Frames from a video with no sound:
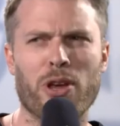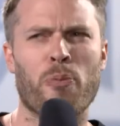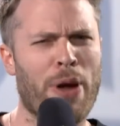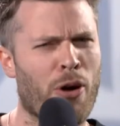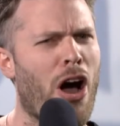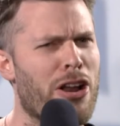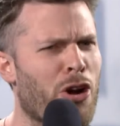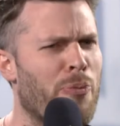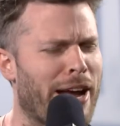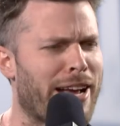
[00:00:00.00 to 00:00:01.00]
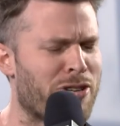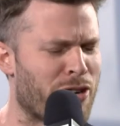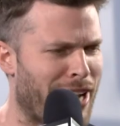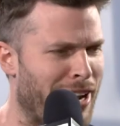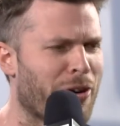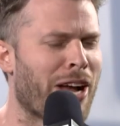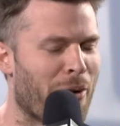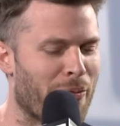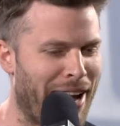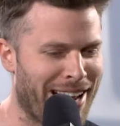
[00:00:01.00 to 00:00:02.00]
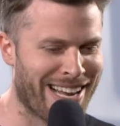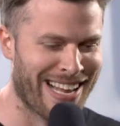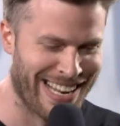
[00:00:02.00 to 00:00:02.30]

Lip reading: European country, okay. Dad. You'll come on, mate.